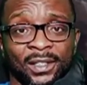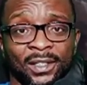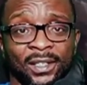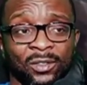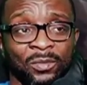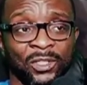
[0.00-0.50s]

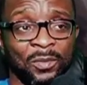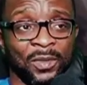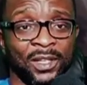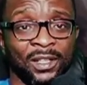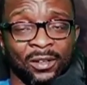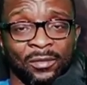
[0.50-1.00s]
They will be
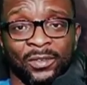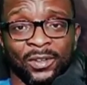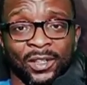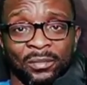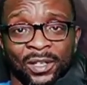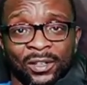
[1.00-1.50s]
speaking up for
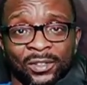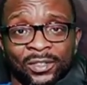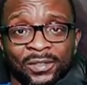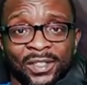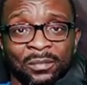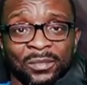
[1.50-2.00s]
him because
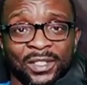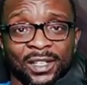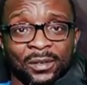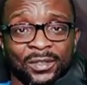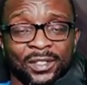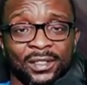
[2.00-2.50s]
of
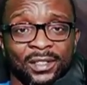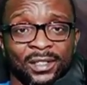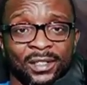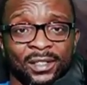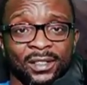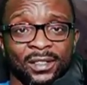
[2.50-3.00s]
themselves.
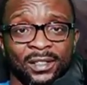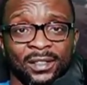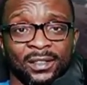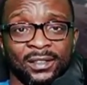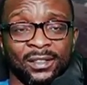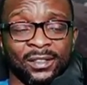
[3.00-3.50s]

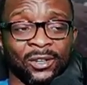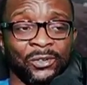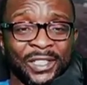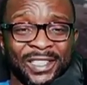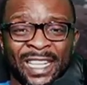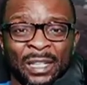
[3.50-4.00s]
It's called
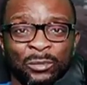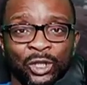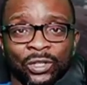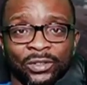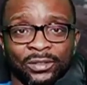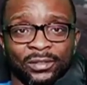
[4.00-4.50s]

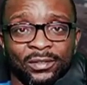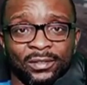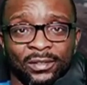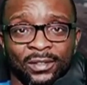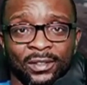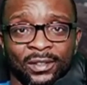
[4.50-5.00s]
redemption.
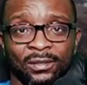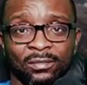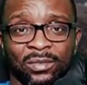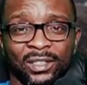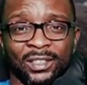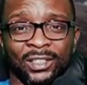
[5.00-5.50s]

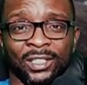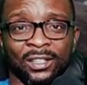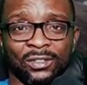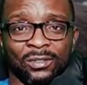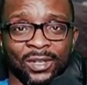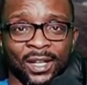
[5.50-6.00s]
Politicians
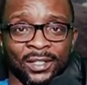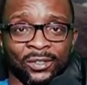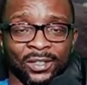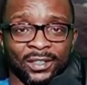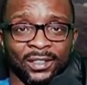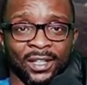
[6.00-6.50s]
do that all
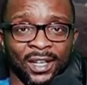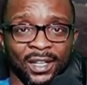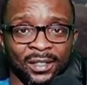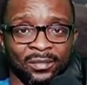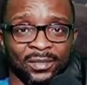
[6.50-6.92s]
the time,